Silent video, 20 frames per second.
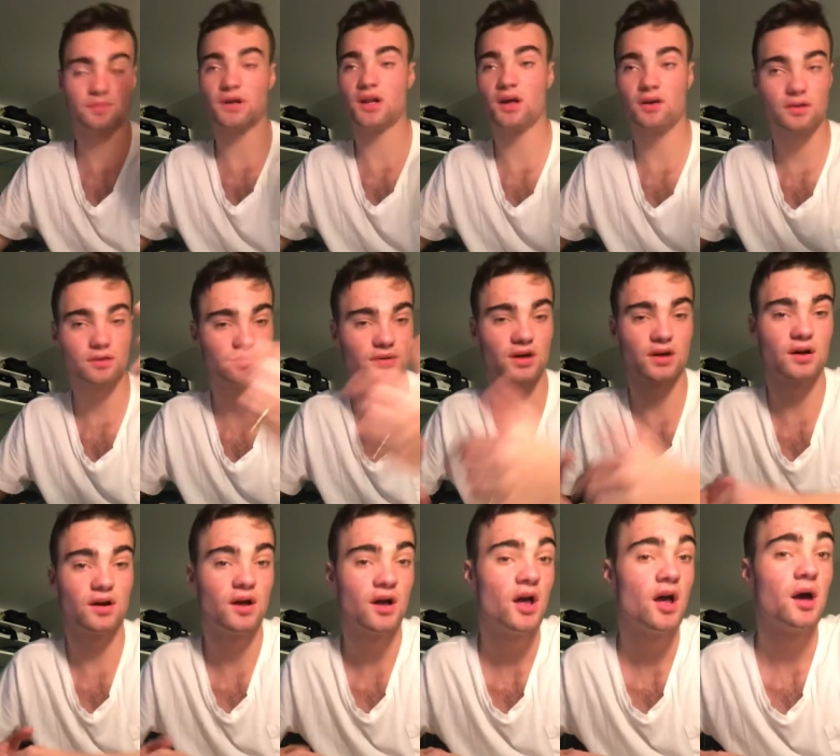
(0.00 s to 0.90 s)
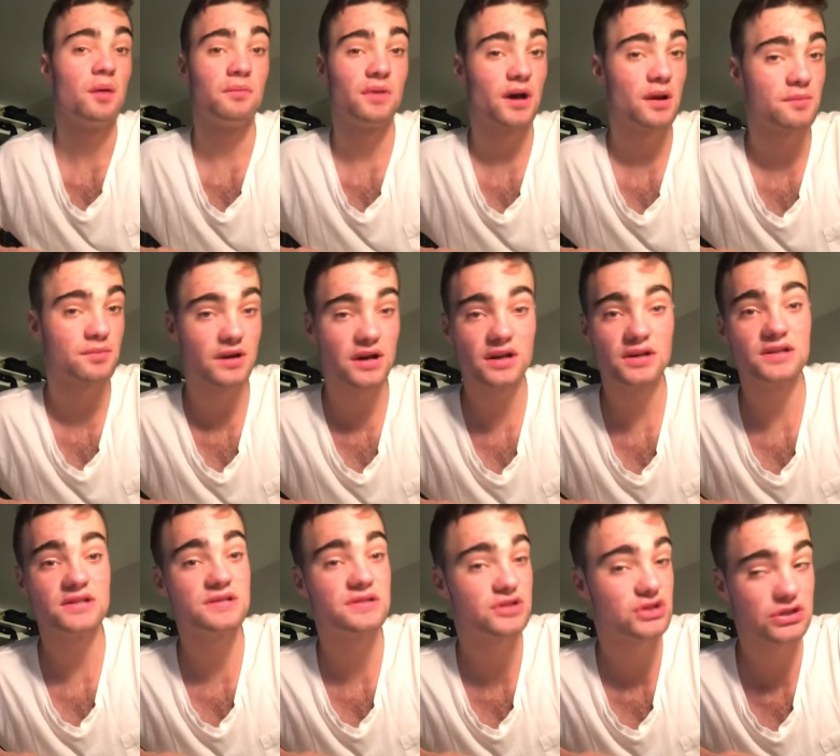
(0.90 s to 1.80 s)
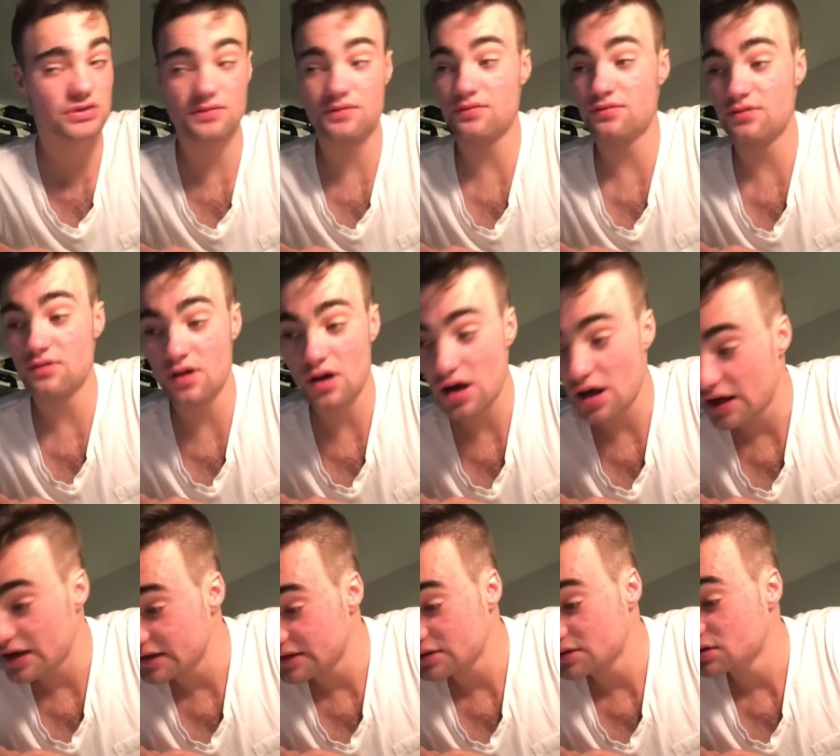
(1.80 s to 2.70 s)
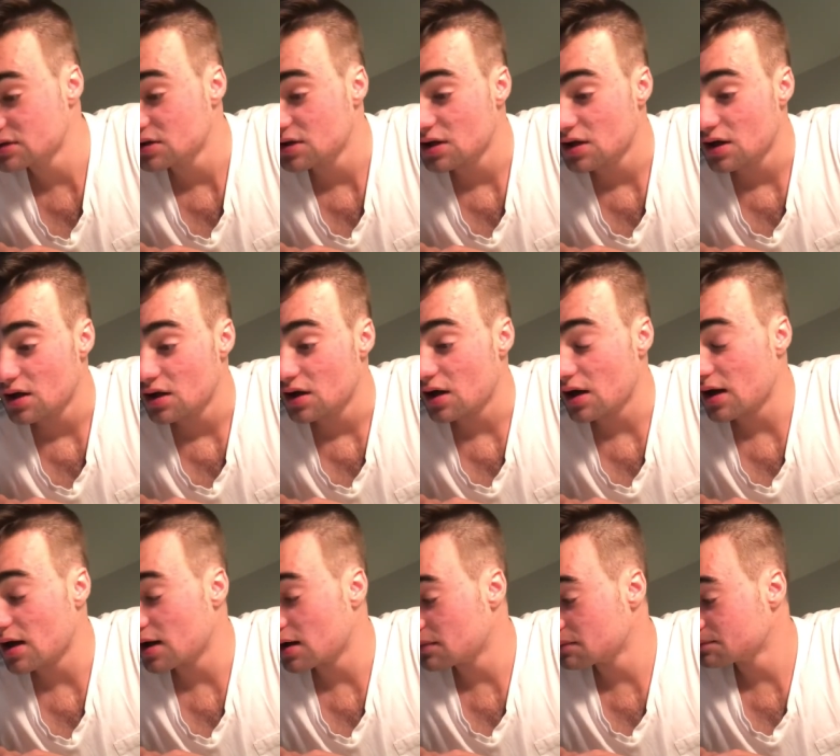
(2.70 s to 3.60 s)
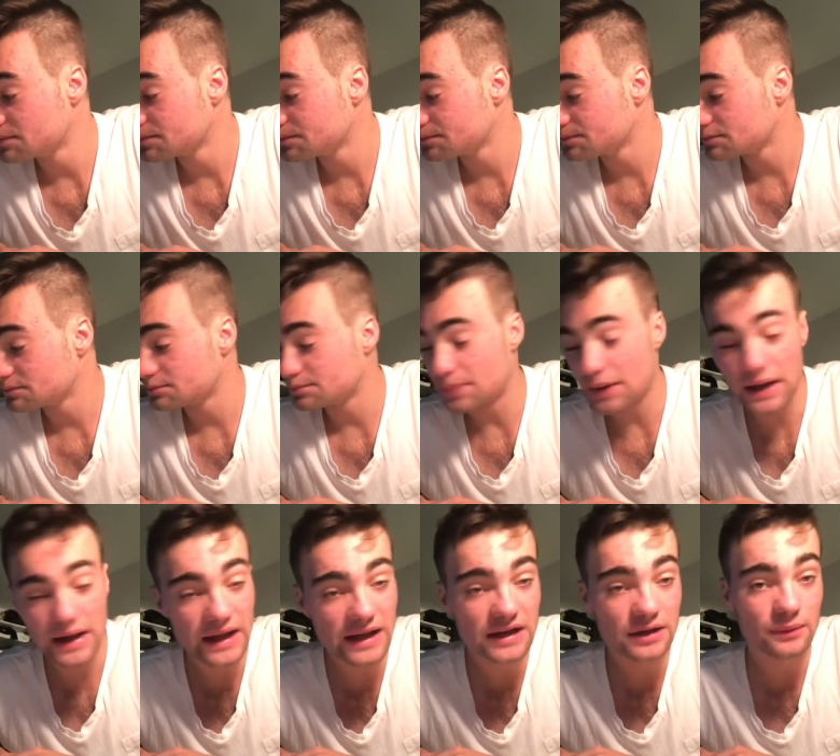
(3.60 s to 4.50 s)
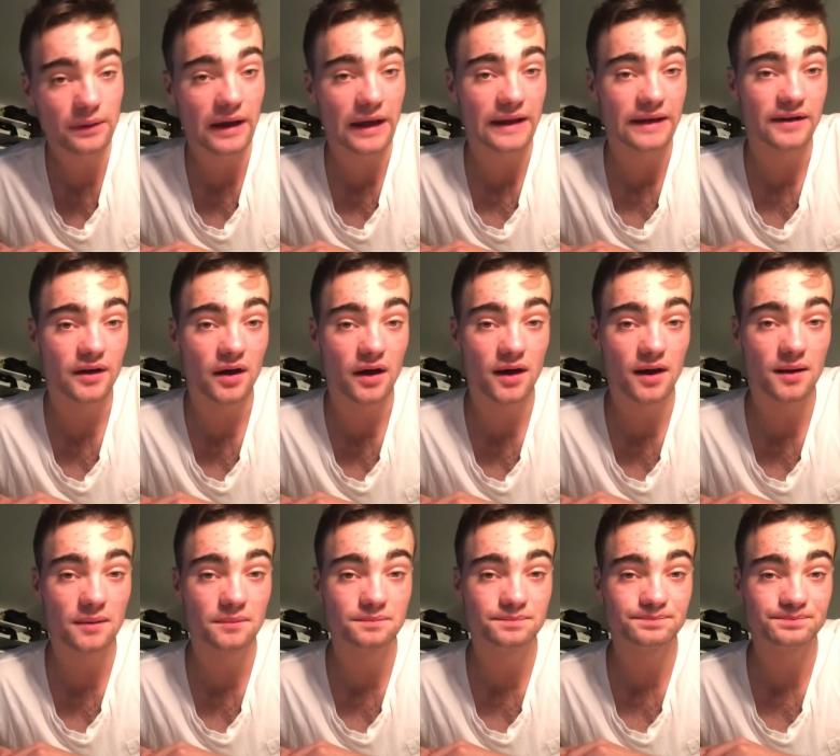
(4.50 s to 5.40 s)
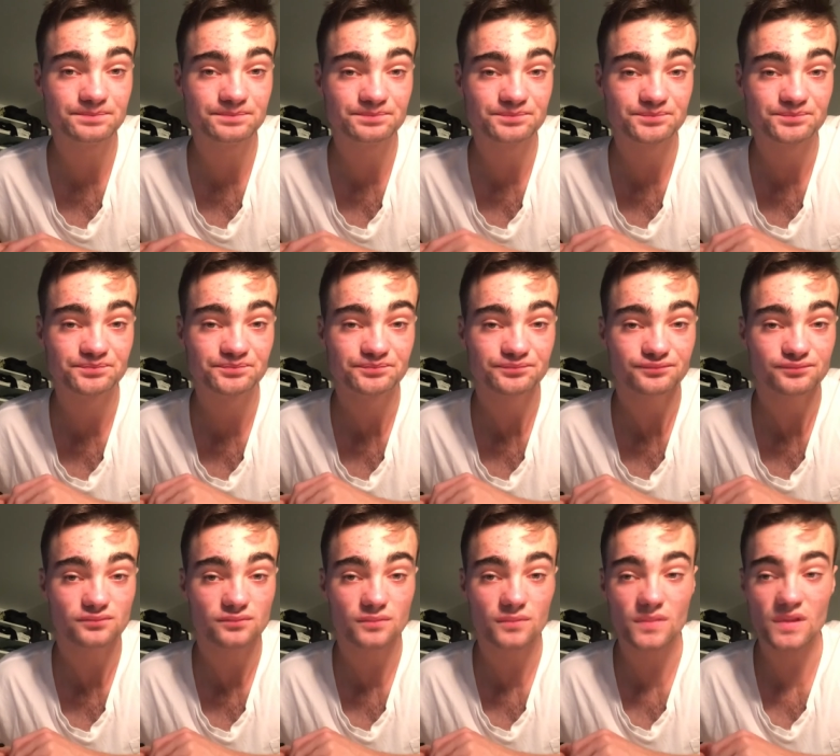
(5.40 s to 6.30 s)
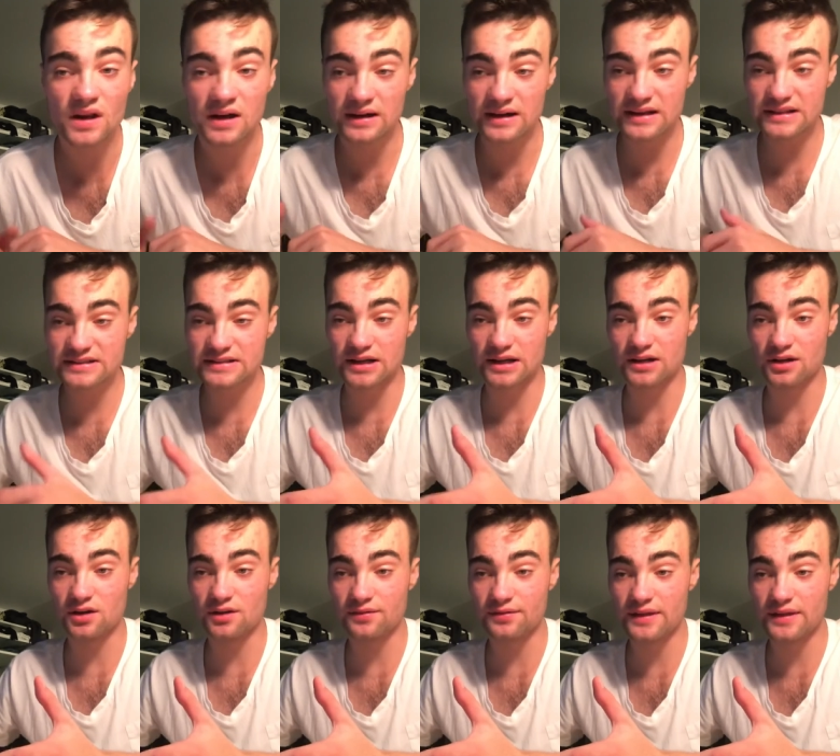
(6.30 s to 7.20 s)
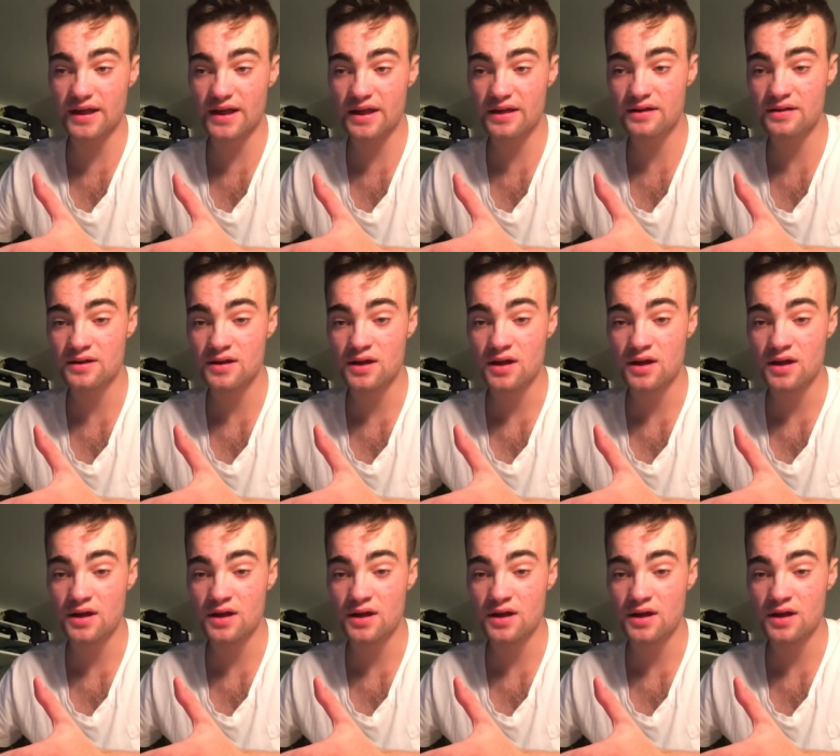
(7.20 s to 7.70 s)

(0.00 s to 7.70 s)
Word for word: blah de blah. My brain is just fried. Um, but anyway, um, let's cut it off there.